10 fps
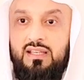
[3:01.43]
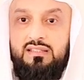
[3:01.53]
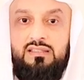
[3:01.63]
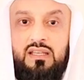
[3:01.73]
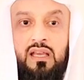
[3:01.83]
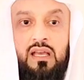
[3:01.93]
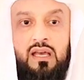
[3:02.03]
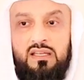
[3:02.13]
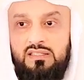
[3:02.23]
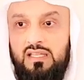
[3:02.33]
says,
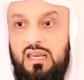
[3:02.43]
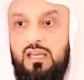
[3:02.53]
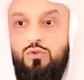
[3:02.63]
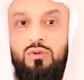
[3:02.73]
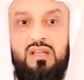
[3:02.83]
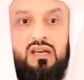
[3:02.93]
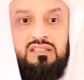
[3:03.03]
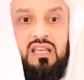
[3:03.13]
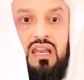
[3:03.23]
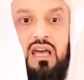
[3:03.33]
as-salatu ila
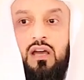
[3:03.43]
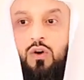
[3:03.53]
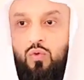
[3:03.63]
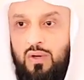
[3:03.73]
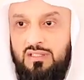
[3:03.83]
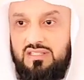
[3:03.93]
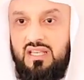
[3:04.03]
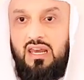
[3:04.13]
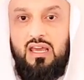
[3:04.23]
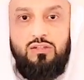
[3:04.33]
salah, one
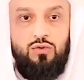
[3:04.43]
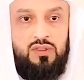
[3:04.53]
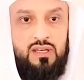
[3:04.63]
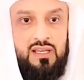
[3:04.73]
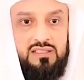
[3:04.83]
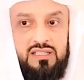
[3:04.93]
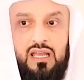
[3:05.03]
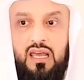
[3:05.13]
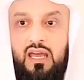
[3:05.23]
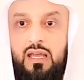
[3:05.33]
salah to the next
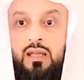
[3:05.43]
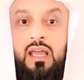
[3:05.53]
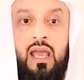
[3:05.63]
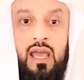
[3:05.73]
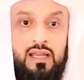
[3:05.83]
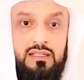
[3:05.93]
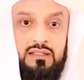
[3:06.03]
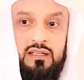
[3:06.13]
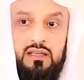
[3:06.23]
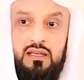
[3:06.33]
salah, and
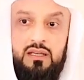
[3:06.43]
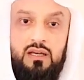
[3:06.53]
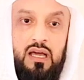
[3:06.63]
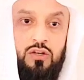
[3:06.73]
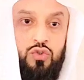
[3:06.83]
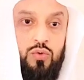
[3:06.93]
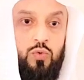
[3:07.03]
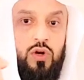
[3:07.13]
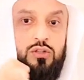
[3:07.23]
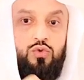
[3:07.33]

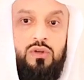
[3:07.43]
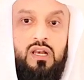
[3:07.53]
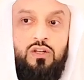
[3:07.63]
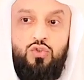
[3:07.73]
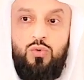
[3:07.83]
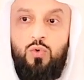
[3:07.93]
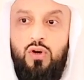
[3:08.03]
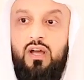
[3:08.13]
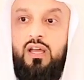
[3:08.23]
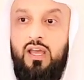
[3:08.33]
al-jumu'atu ila
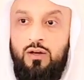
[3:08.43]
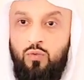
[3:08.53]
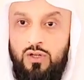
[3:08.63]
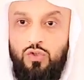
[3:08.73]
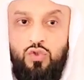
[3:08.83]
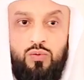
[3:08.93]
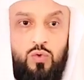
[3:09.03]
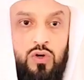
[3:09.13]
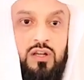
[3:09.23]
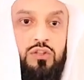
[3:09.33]
al-jumu'ah, and one
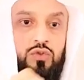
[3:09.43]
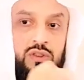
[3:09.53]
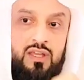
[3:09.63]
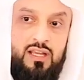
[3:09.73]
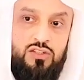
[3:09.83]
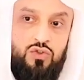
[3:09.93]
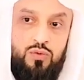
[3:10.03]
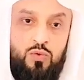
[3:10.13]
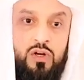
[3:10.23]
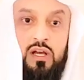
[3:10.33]
jumu'ah to the next
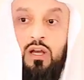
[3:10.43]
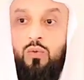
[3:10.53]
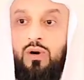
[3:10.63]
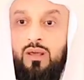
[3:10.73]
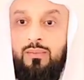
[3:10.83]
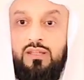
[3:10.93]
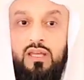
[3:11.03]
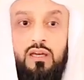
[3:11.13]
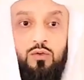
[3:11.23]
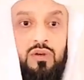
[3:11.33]
jumu'ah, wa
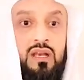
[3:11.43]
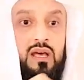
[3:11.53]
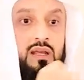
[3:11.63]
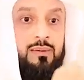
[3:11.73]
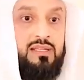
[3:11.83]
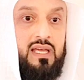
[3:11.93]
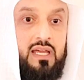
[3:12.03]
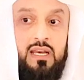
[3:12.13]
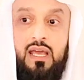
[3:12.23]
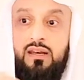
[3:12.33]
ramadanu ila
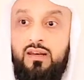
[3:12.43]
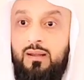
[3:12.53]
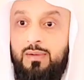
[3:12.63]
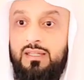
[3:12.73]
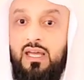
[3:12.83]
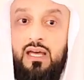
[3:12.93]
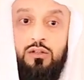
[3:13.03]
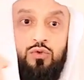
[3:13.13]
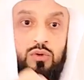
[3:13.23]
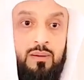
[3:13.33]
ramadan, and
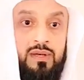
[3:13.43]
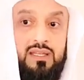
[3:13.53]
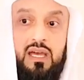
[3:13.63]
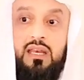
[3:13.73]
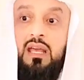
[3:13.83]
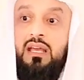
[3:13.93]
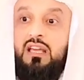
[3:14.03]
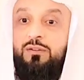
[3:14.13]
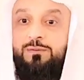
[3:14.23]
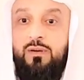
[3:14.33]
Ramadan to Ramadan,
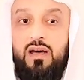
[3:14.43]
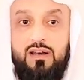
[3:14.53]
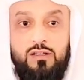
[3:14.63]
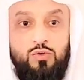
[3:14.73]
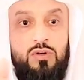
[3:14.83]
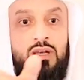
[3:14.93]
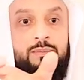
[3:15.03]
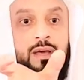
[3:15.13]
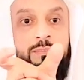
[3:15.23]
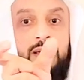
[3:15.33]
kaffaratun
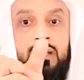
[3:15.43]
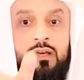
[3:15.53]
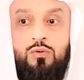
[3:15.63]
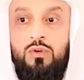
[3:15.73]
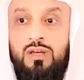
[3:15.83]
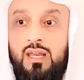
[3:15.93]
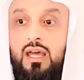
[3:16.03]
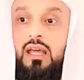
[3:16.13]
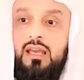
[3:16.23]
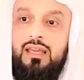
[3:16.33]
lima
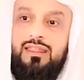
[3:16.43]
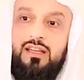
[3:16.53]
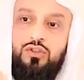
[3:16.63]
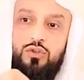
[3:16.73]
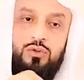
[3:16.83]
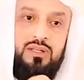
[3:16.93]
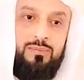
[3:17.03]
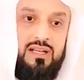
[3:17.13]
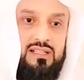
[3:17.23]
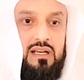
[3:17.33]
baynahunna idha
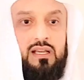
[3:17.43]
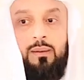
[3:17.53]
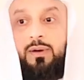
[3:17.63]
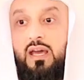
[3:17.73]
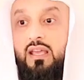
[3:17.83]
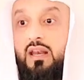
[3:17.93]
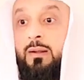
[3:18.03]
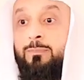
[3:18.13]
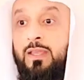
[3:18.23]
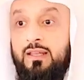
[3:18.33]
ijtunibat al-kaba'ir.
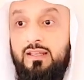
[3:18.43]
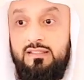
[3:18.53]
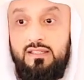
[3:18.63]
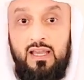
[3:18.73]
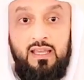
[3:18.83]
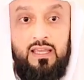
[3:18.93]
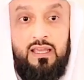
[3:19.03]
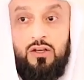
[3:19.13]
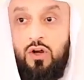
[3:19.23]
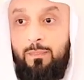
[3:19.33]
It is
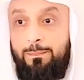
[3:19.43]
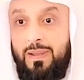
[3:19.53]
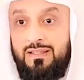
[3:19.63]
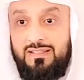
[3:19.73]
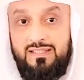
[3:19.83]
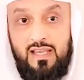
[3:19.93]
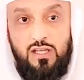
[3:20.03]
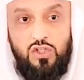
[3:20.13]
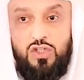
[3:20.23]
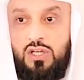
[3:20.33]
a
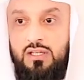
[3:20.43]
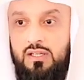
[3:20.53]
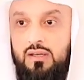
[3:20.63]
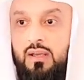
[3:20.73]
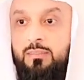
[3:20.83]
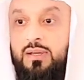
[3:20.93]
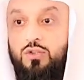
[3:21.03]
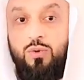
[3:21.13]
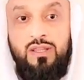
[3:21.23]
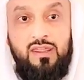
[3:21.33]
compensation
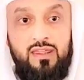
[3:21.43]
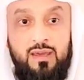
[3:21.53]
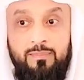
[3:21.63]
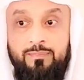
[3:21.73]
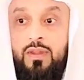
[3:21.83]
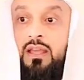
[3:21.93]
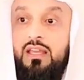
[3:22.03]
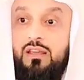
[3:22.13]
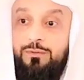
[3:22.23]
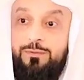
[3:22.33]
between them
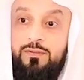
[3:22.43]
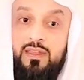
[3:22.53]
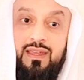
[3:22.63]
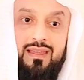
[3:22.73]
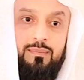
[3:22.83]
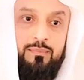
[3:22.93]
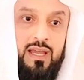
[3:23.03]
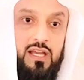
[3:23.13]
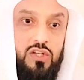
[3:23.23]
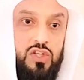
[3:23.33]
if the
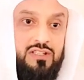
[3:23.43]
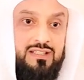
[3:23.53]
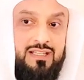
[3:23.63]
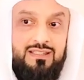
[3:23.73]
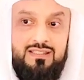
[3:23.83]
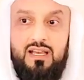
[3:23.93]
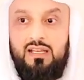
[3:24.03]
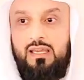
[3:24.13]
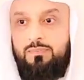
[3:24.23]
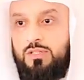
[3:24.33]
major sins are
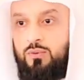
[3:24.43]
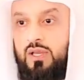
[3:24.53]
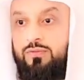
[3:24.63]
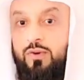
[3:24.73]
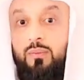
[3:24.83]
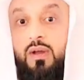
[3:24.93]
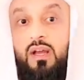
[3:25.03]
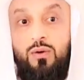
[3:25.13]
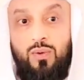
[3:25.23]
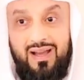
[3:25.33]
kept away from.
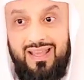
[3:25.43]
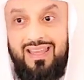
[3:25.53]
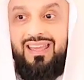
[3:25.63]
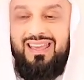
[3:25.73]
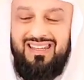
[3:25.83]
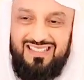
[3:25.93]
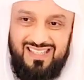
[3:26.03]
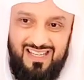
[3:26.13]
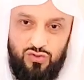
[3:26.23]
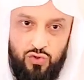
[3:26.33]
Why? It is
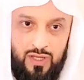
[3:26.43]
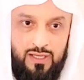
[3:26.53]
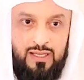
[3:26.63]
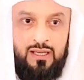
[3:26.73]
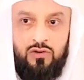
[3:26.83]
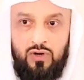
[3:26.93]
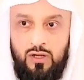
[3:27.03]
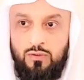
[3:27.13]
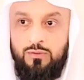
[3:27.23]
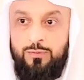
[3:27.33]
a training
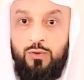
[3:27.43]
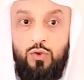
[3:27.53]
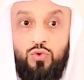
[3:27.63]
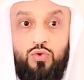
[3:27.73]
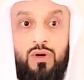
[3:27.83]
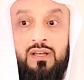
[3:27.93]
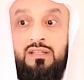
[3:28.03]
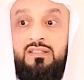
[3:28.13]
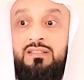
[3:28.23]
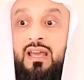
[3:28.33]
ground for you to
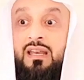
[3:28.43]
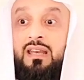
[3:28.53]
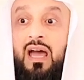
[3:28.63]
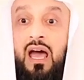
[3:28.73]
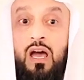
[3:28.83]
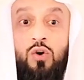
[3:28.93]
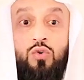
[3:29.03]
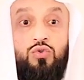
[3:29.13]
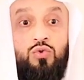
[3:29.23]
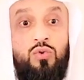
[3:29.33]
understand
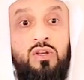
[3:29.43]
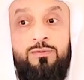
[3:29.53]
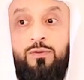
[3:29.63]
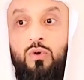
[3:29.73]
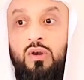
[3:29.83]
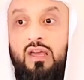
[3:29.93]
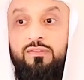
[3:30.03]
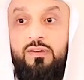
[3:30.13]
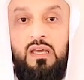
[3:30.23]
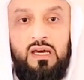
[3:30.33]
how to live your
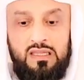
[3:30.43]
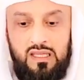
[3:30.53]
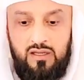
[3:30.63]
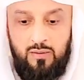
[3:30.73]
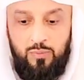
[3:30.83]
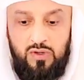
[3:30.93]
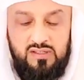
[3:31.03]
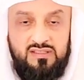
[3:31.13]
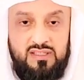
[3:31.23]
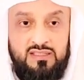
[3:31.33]
life. Allah Rabbul
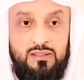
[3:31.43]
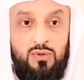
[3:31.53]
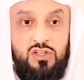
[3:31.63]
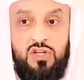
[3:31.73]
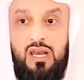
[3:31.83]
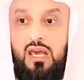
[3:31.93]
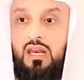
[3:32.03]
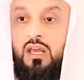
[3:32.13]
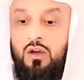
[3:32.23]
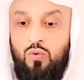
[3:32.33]
Izzati wal Jalal
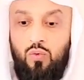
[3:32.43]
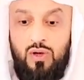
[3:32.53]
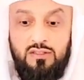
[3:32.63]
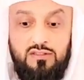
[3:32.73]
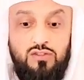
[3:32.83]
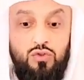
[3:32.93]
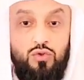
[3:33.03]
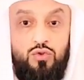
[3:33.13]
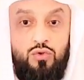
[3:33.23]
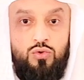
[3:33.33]
wants
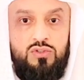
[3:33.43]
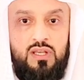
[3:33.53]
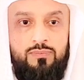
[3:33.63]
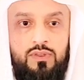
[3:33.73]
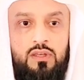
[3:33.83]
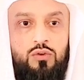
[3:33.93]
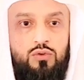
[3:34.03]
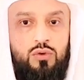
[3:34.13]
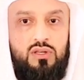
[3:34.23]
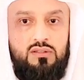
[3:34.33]
you to do something, you
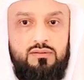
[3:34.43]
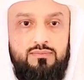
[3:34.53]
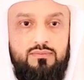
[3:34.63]
do it.